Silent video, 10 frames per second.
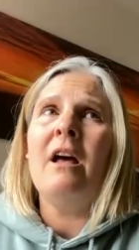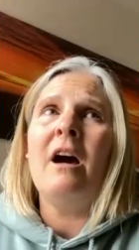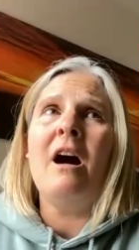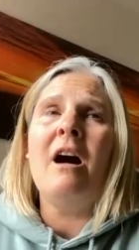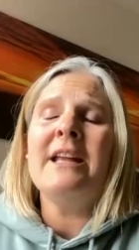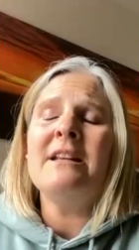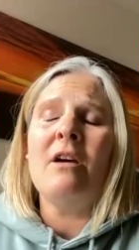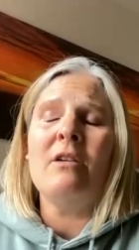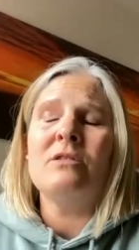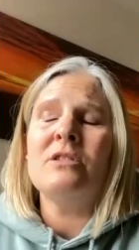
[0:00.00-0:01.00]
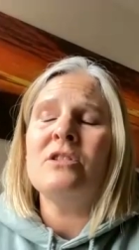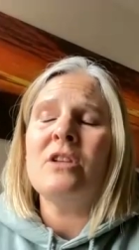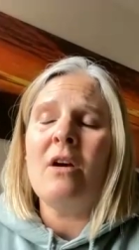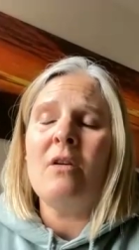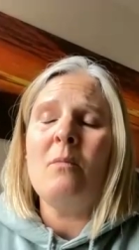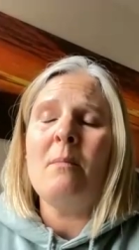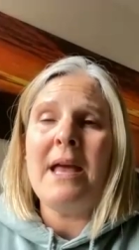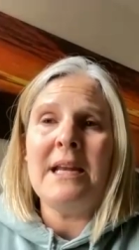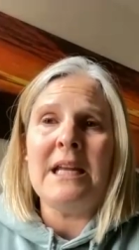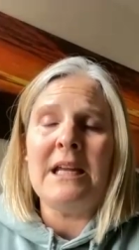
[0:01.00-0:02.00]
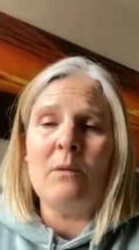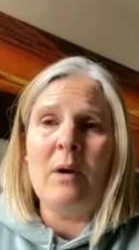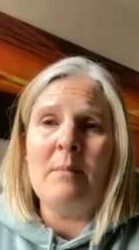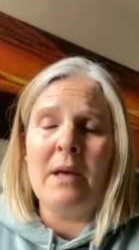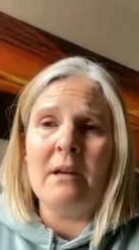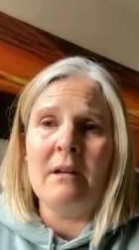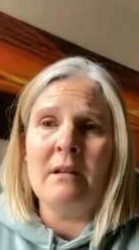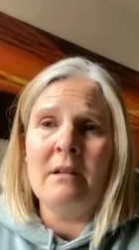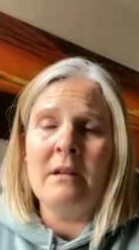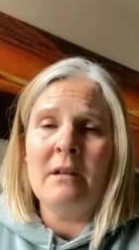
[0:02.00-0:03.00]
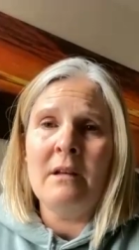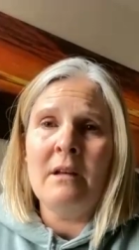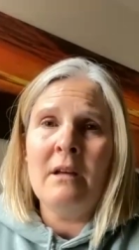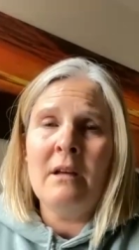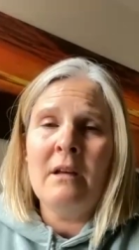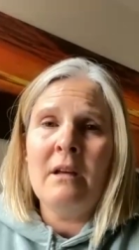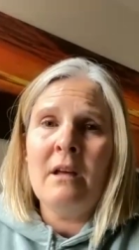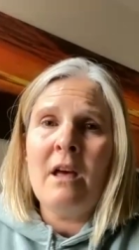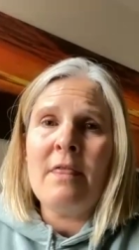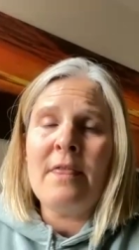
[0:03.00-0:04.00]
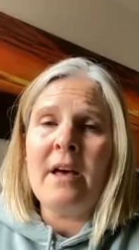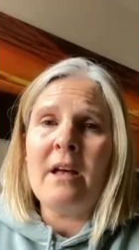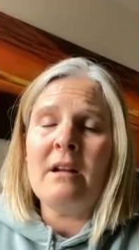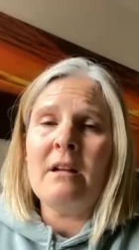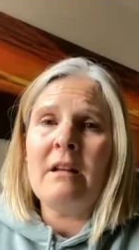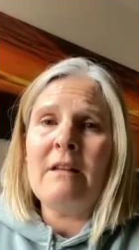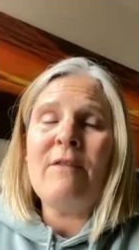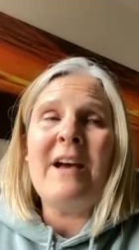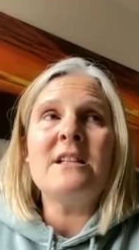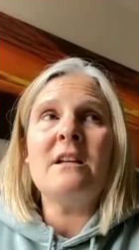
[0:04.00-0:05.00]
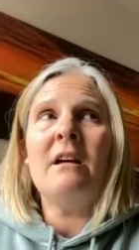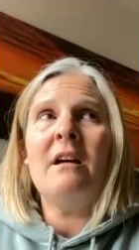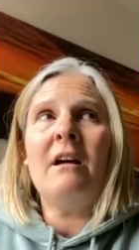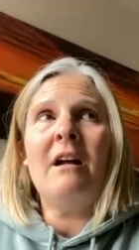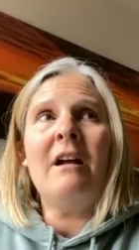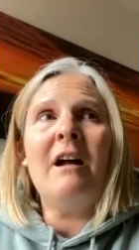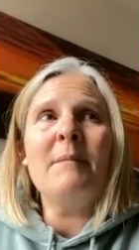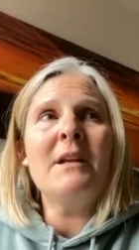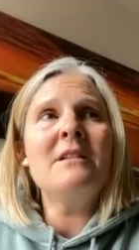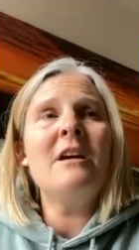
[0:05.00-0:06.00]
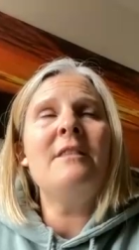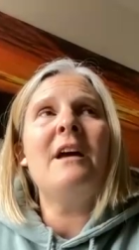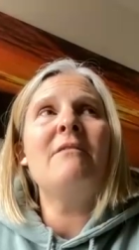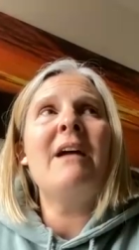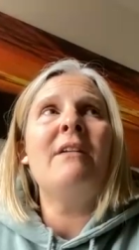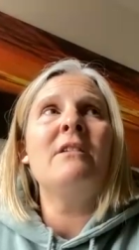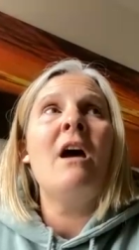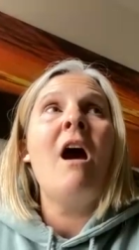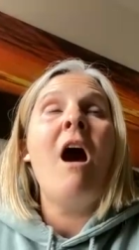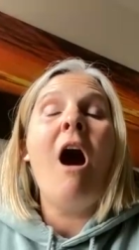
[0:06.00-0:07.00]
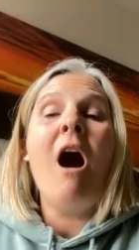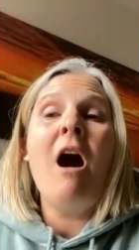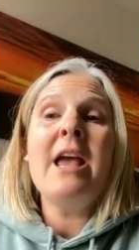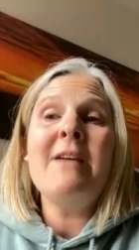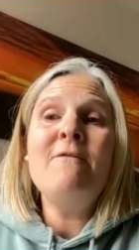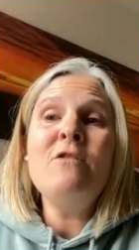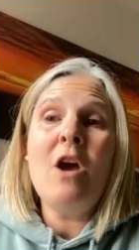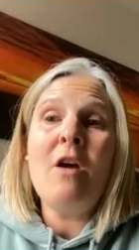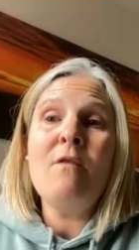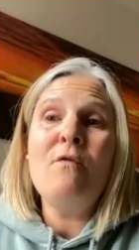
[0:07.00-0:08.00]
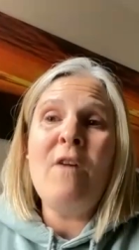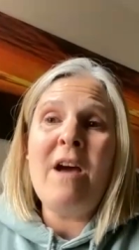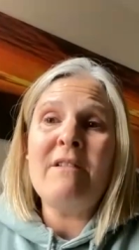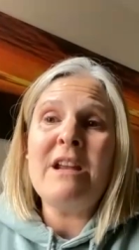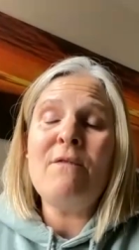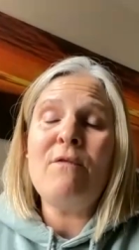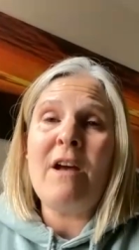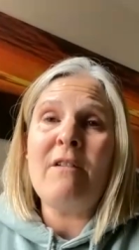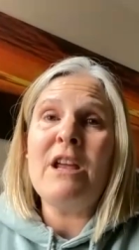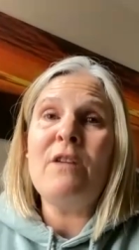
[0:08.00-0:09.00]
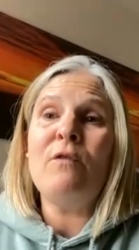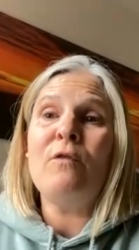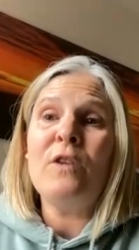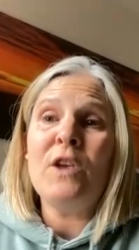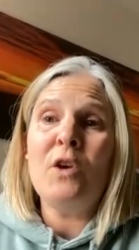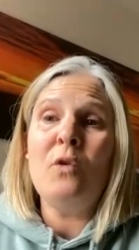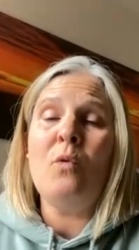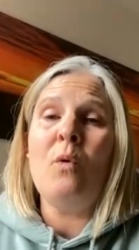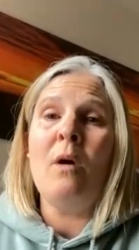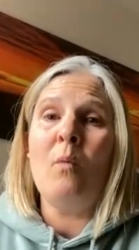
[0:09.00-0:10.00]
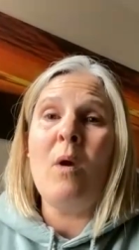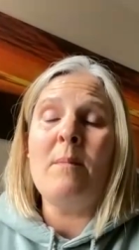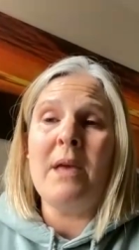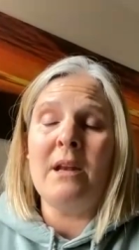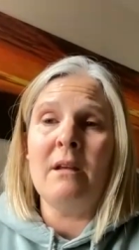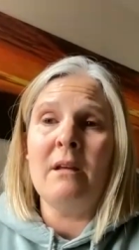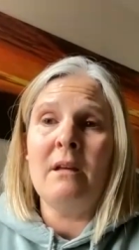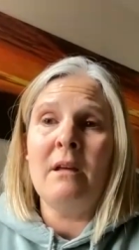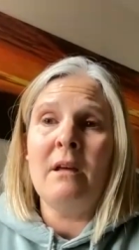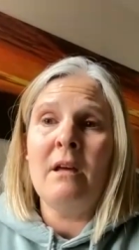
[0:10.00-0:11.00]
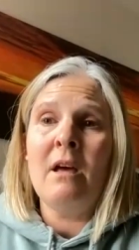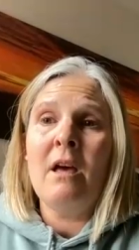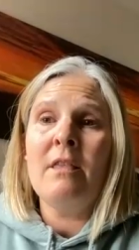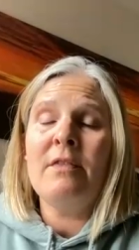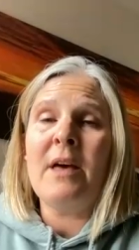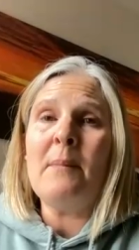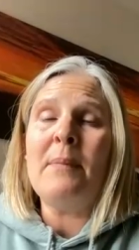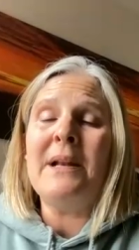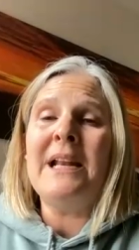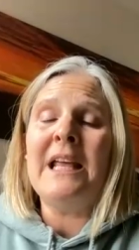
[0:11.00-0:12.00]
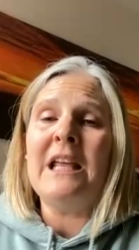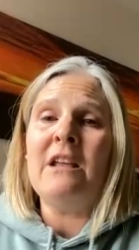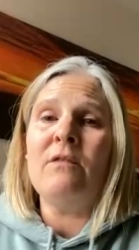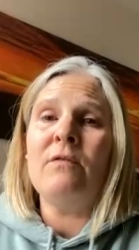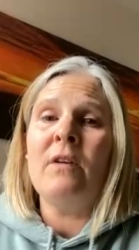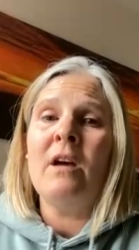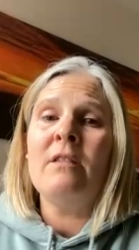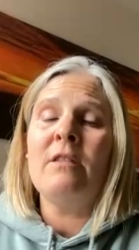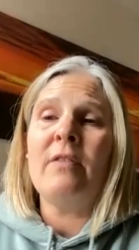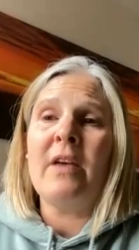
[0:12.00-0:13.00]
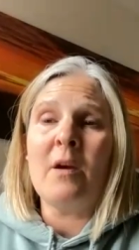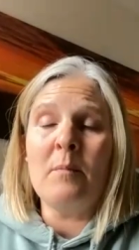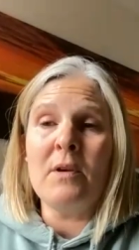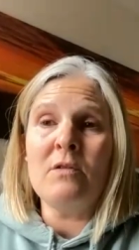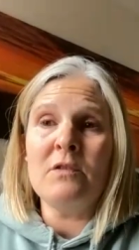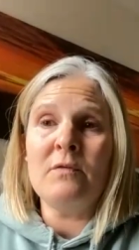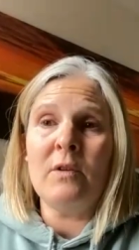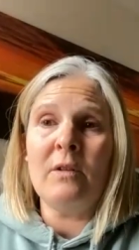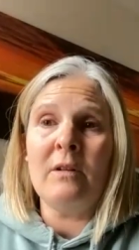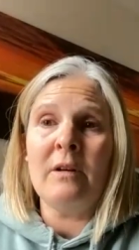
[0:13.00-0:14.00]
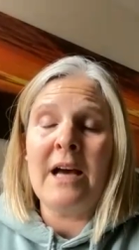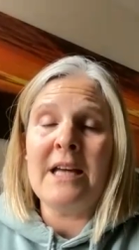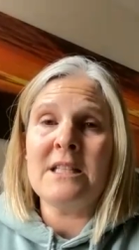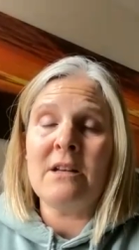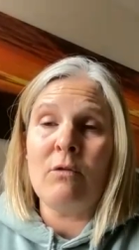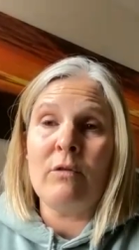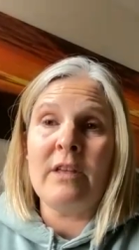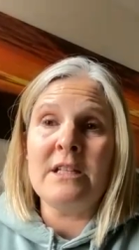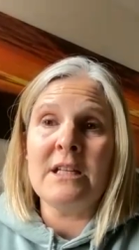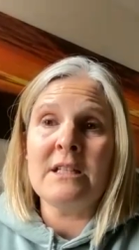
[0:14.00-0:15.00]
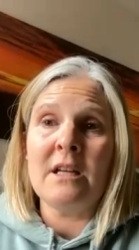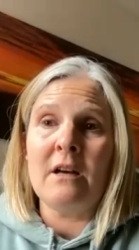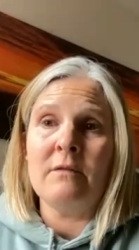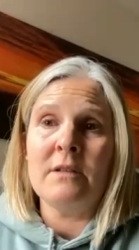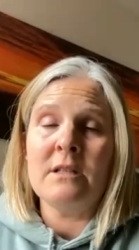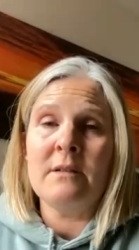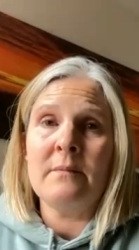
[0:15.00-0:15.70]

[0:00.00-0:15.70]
I know so many women that, in fact, I'm going to turn that around. I know very, very few women that believe that they are beautiful as their authentic selves.